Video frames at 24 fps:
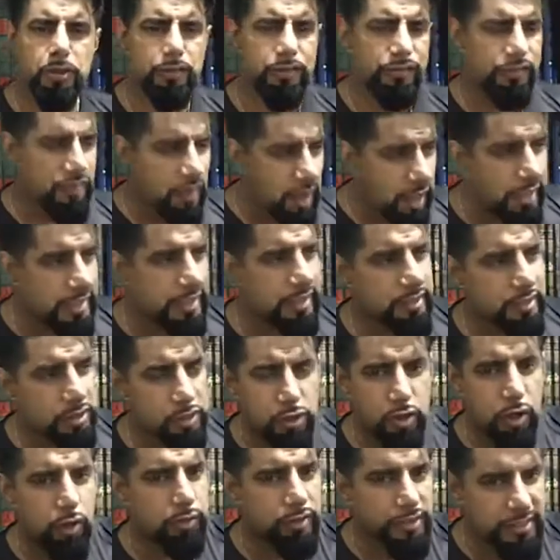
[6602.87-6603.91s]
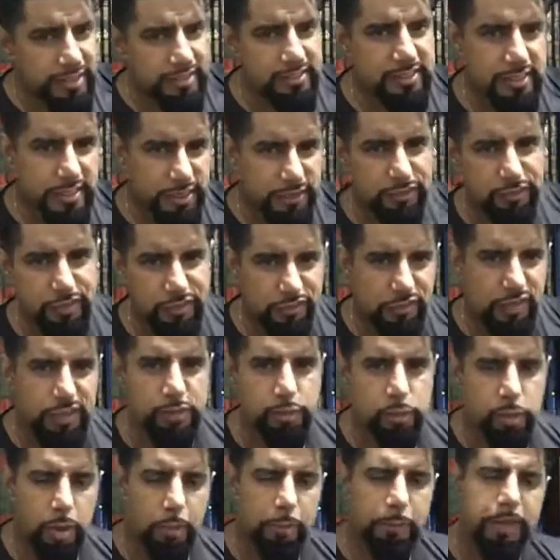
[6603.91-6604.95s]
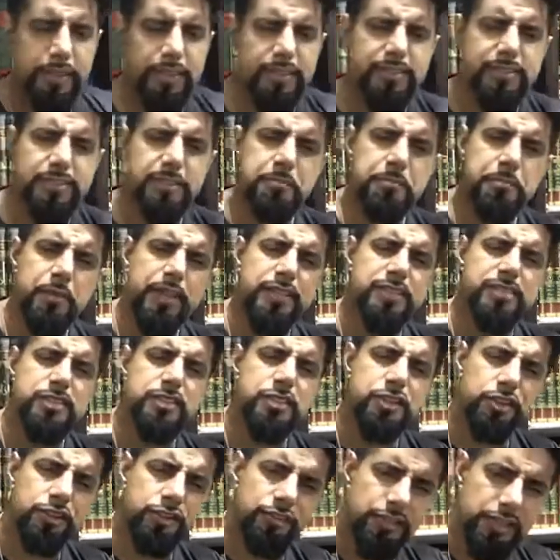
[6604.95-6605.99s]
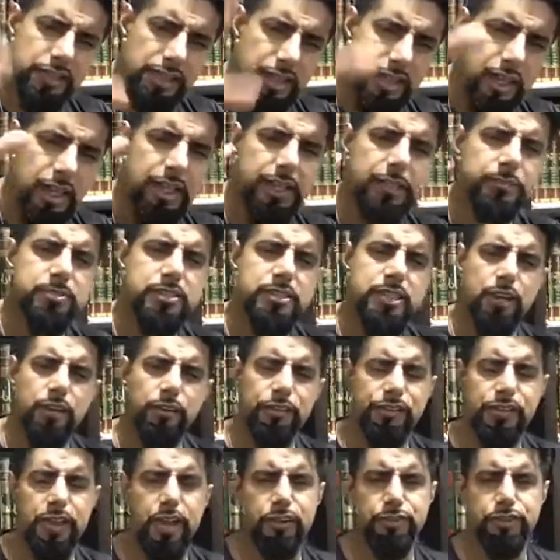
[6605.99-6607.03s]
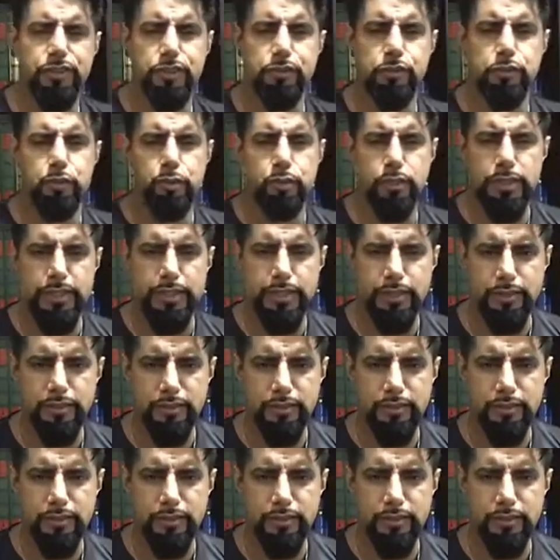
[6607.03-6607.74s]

fine, you don't need to give the fatwa because the Messenger of Allah himself gave the ruling.